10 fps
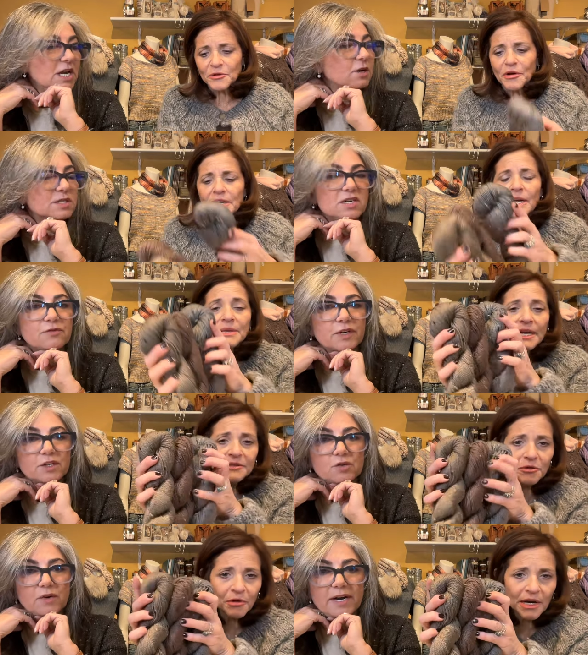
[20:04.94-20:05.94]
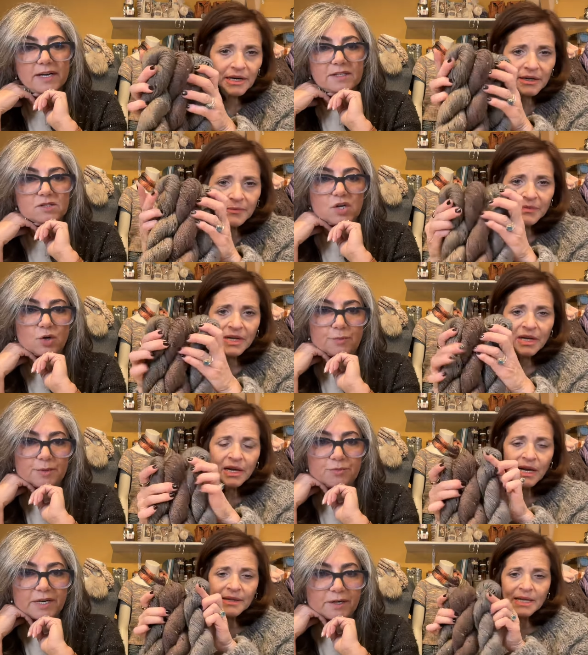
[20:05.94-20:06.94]
Speaker 1: a no, gray. it's different. that's a gray, gray, taupe,
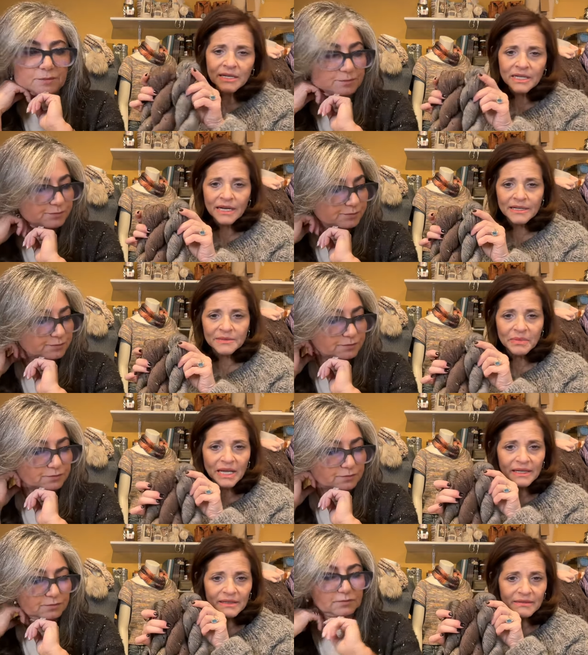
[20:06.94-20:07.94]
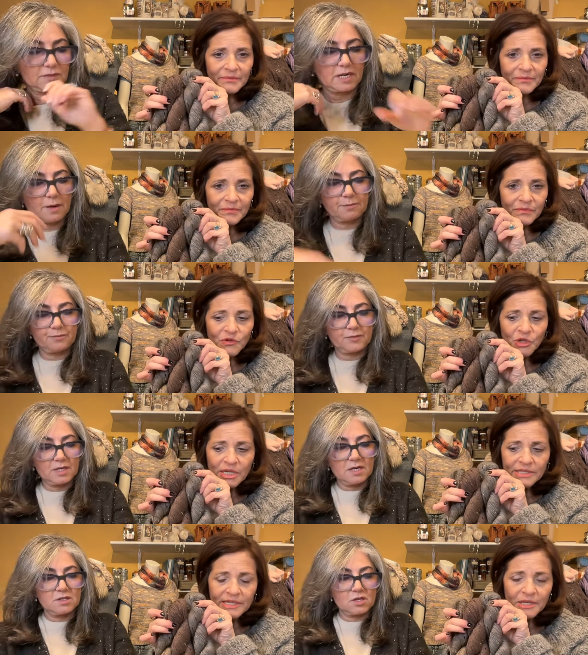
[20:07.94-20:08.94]
and brown. And then is black. Yeah. So you
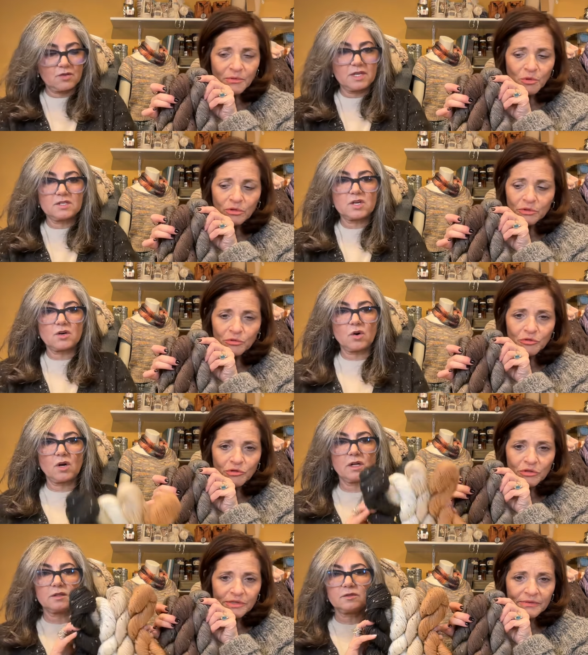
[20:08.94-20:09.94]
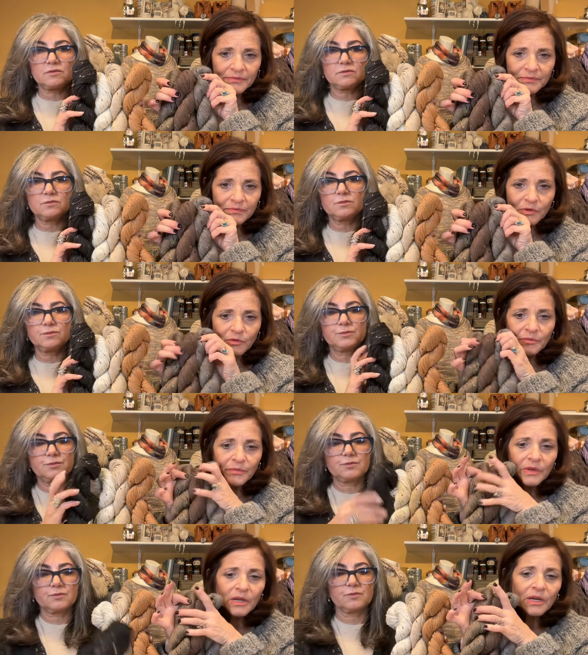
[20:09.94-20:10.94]
can see so these all are all.
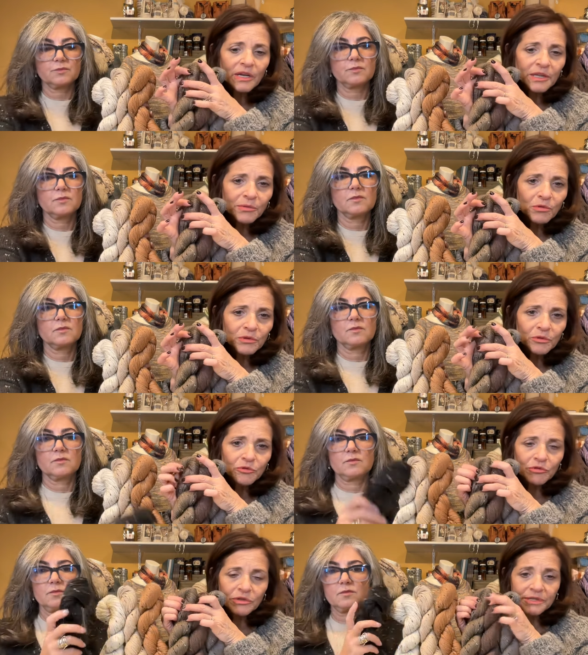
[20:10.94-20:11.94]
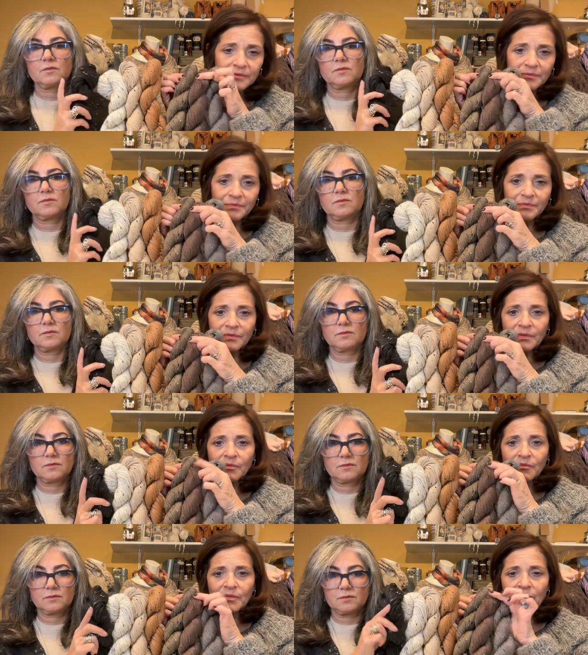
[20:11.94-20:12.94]
They're all neutrals.
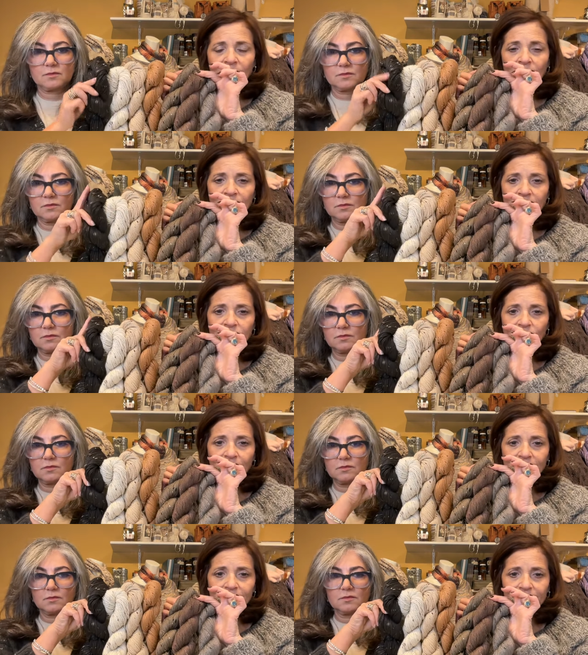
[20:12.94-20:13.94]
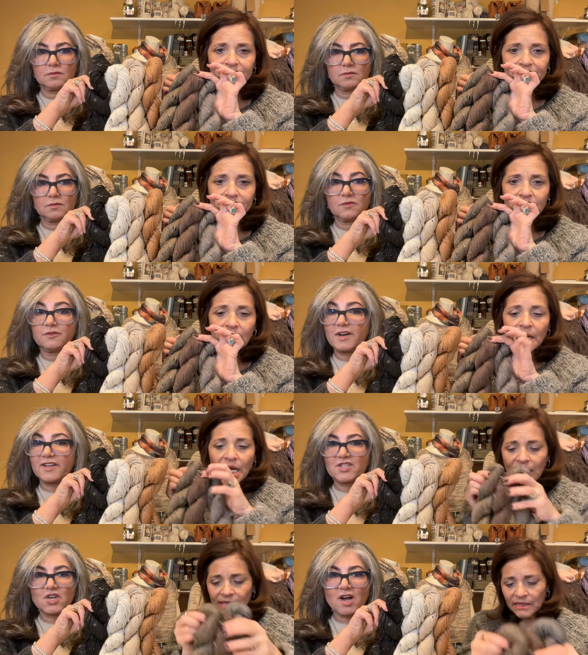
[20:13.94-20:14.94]
Love this yarn. Very
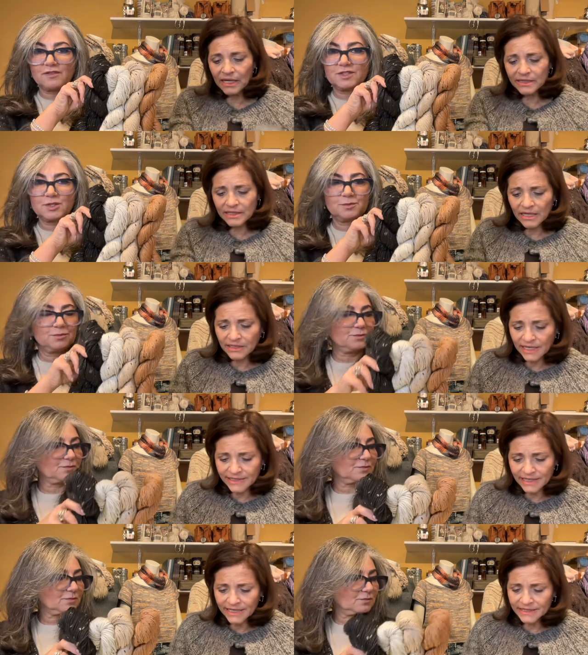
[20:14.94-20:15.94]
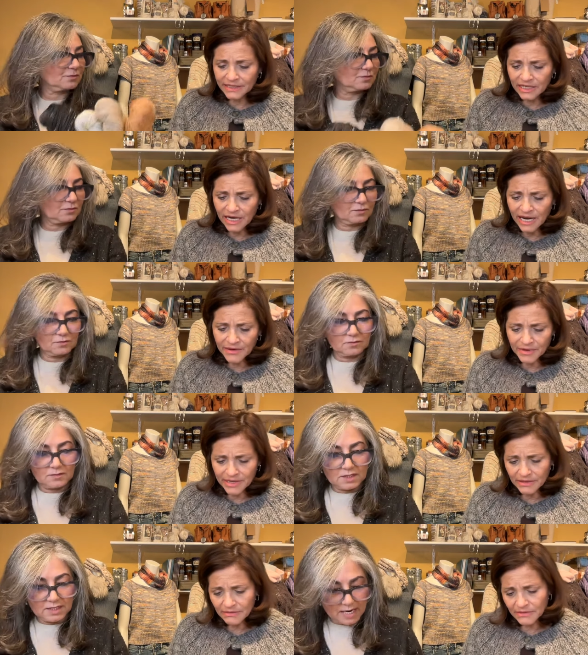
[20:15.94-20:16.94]
and soft. It's like they say it's a DK,
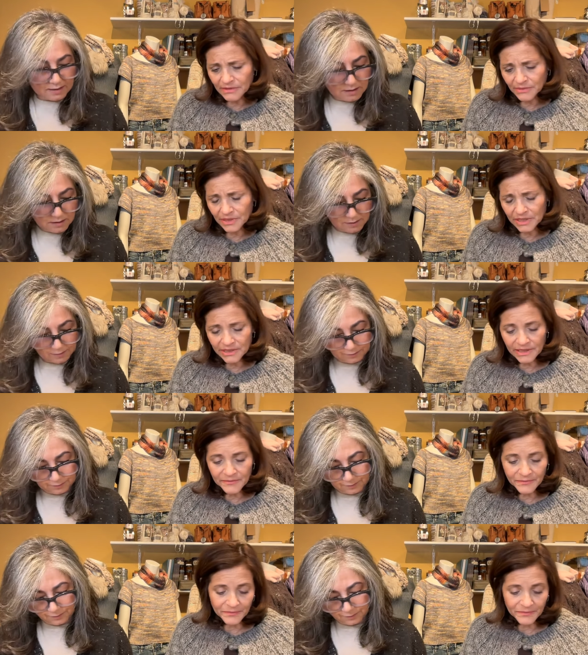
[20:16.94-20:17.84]
right? Yes. what they say?